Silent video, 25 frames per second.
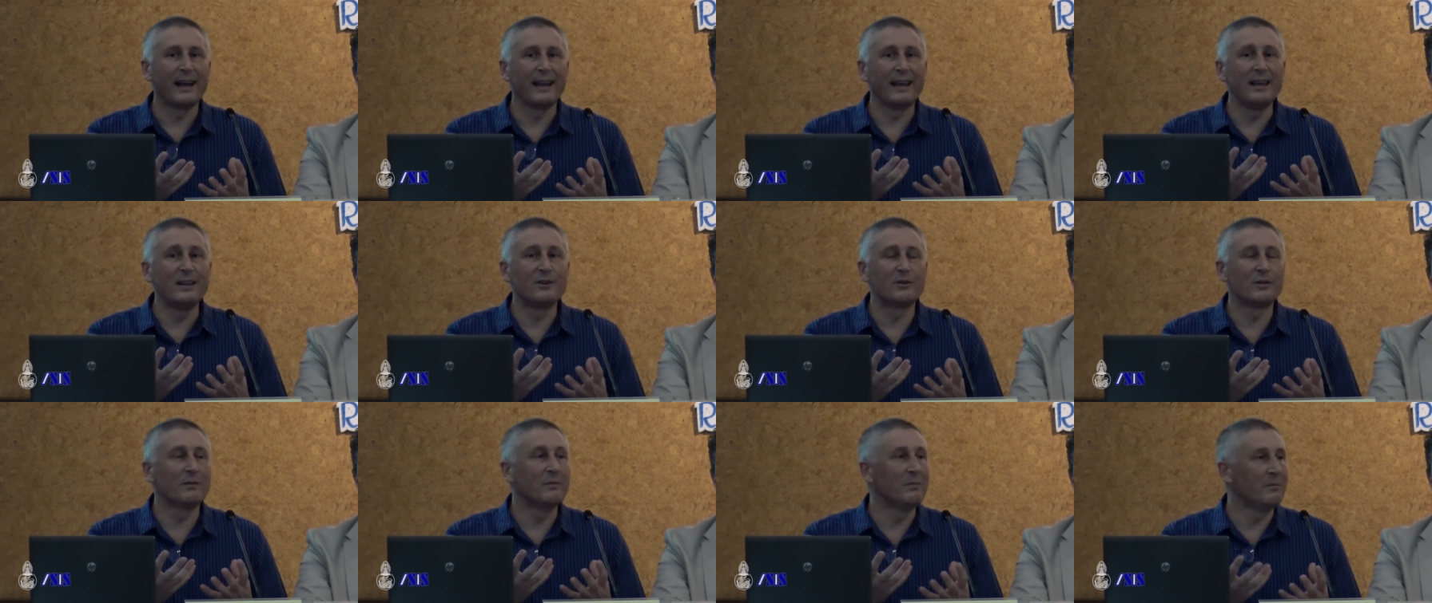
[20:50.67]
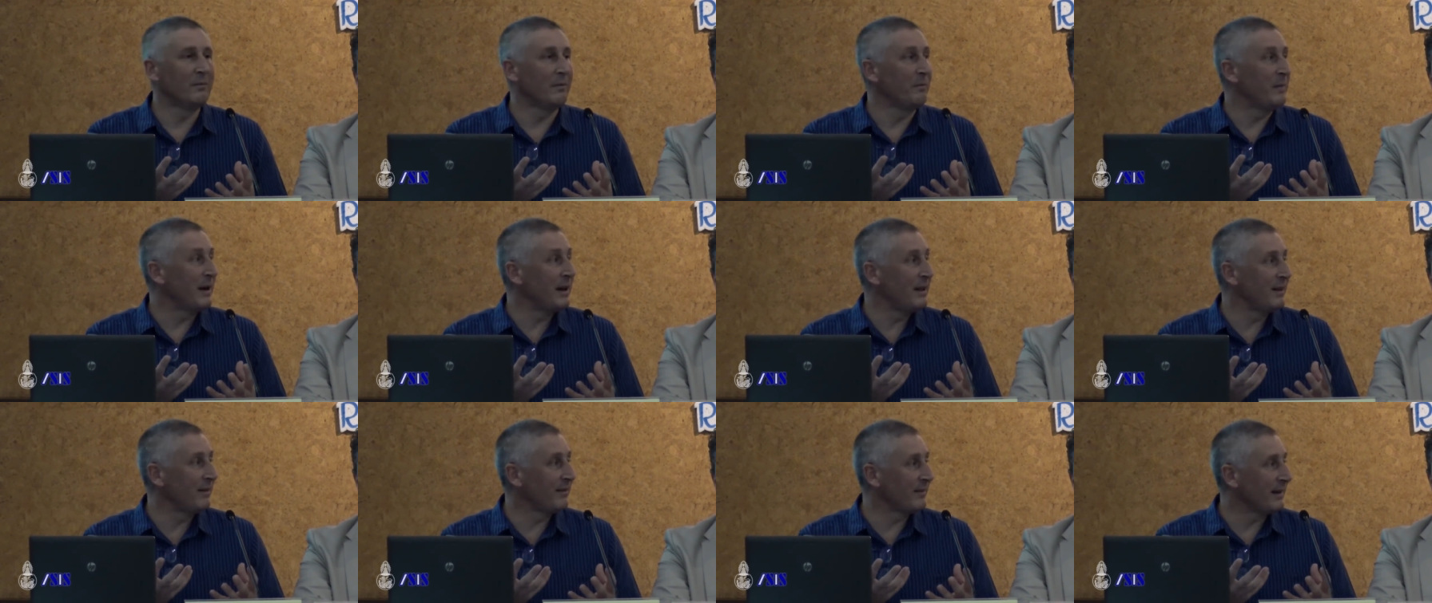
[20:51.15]
into
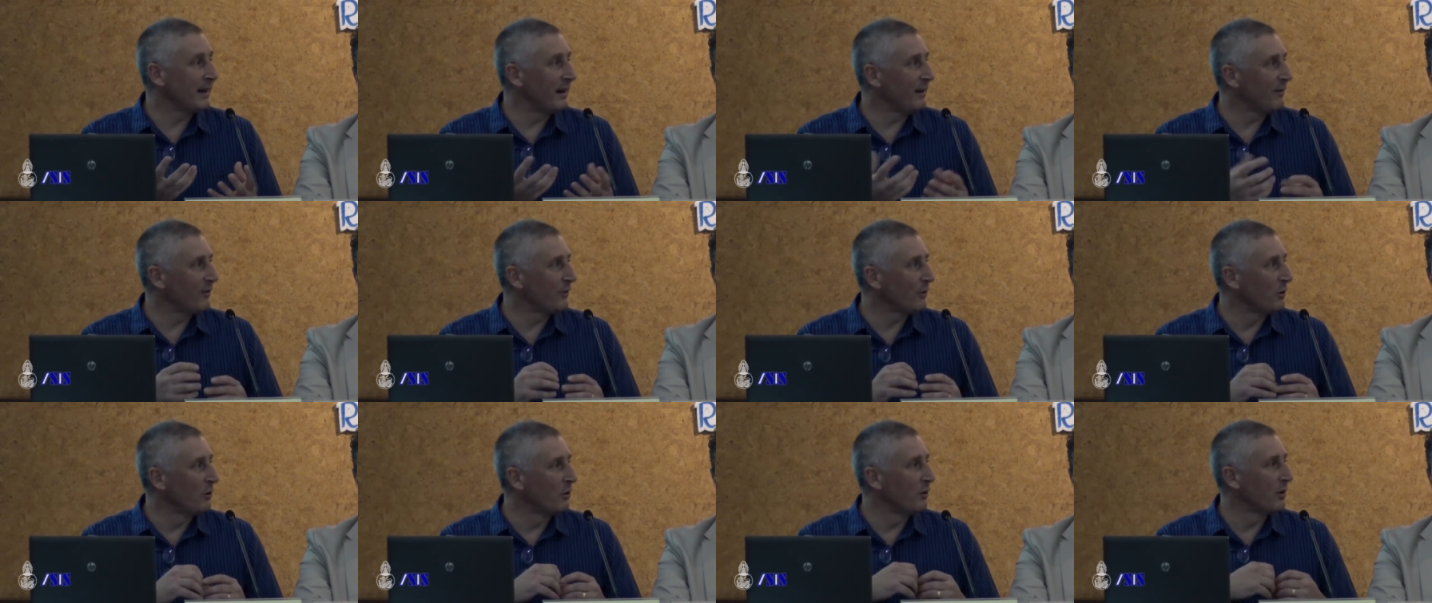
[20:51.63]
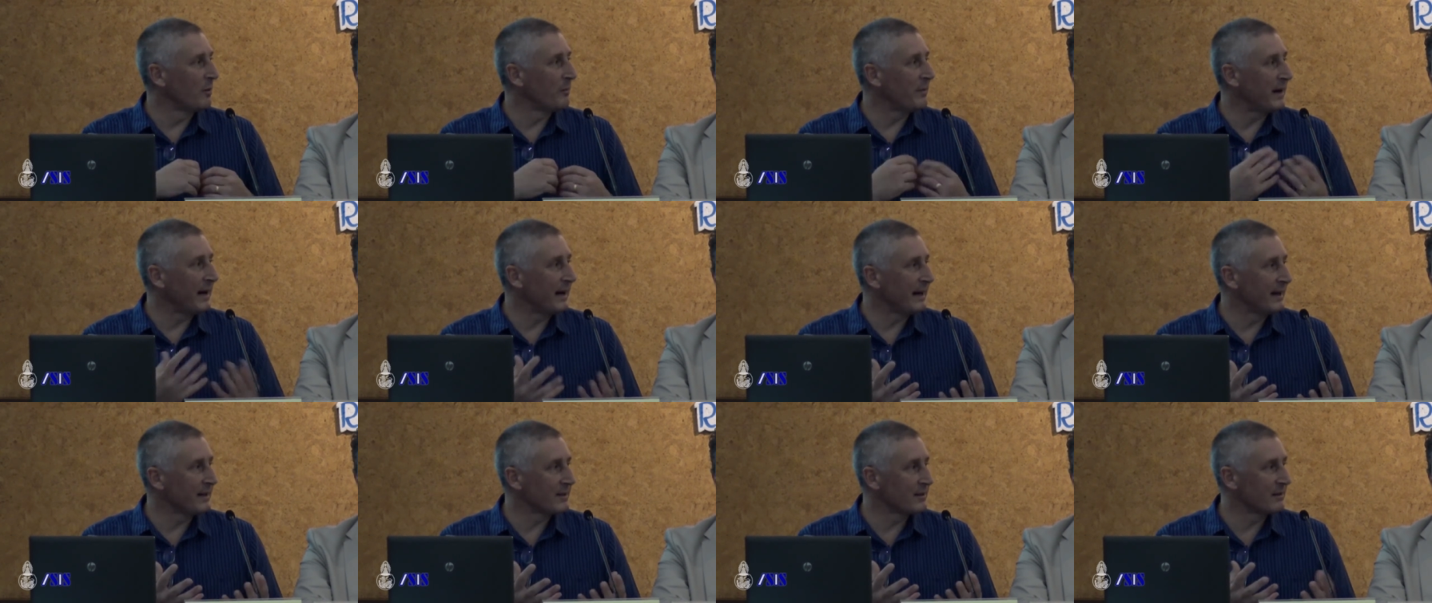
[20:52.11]
many states, or that
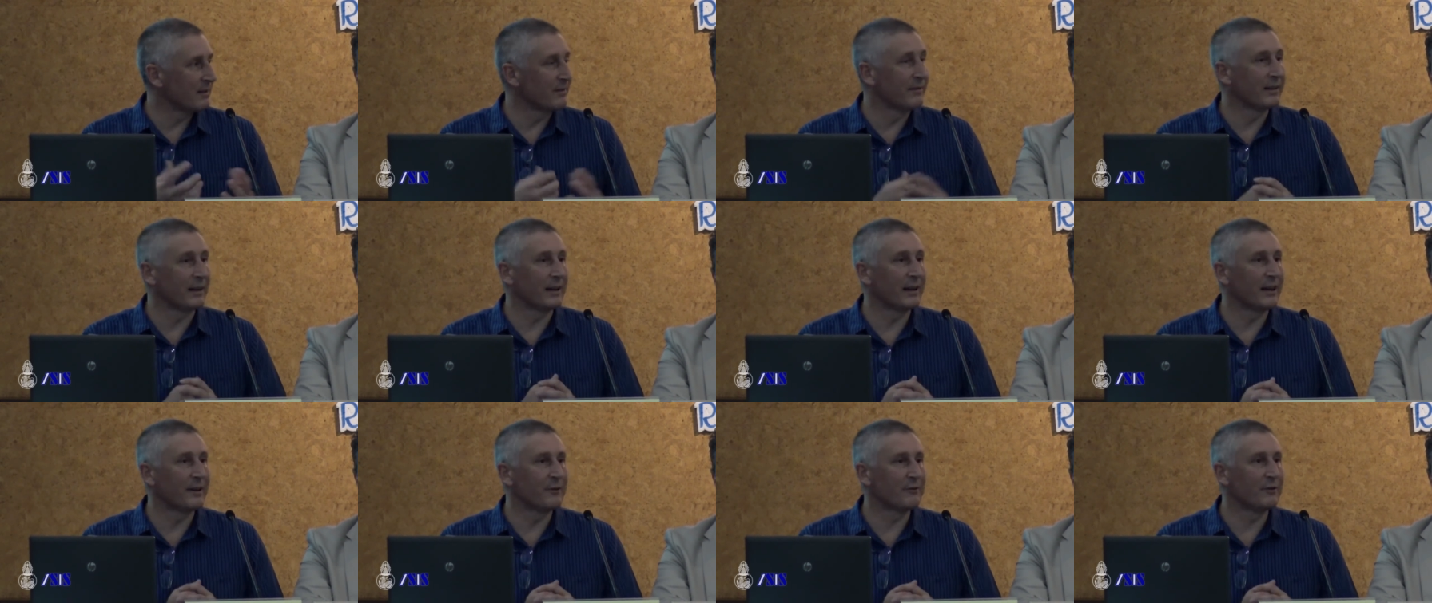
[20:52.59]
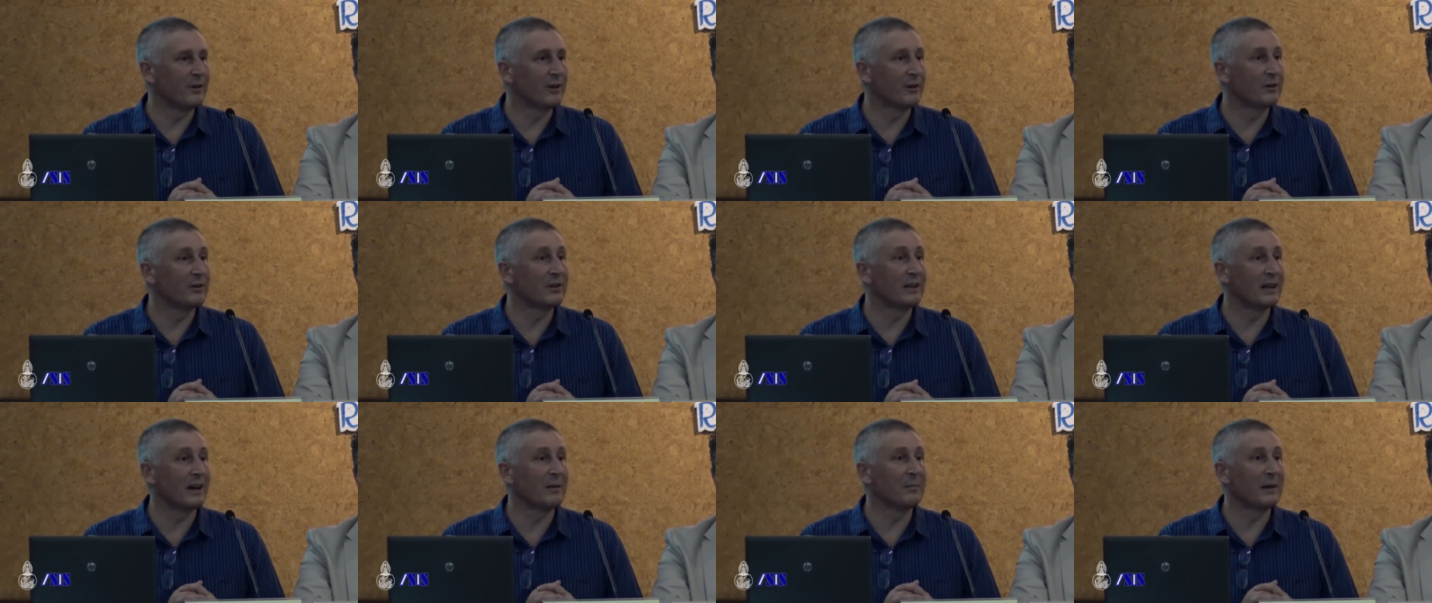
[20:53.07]
parts of the country
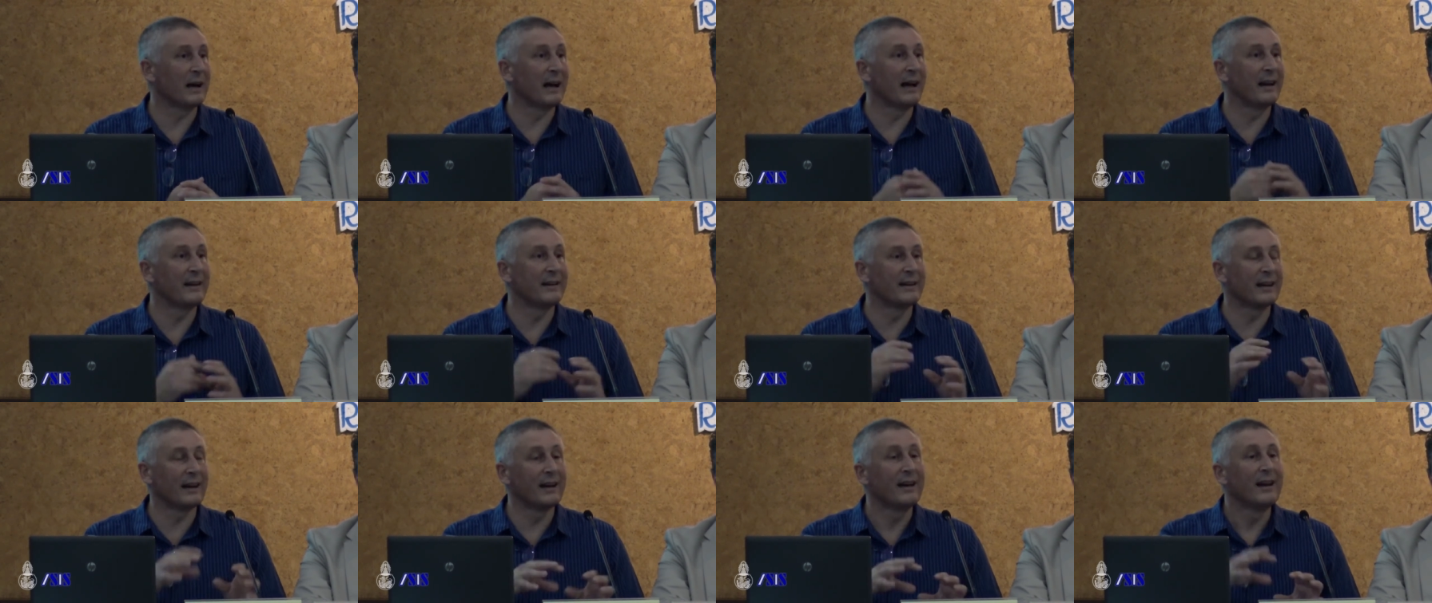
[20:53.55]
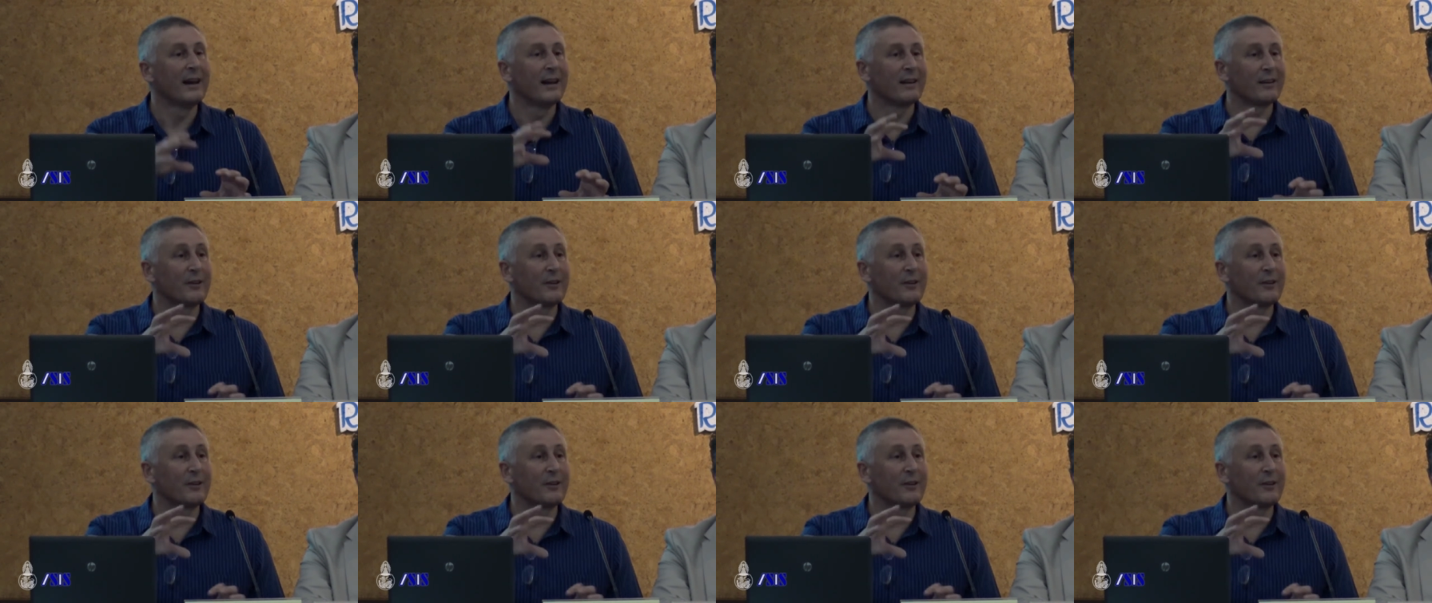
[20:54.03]
could come under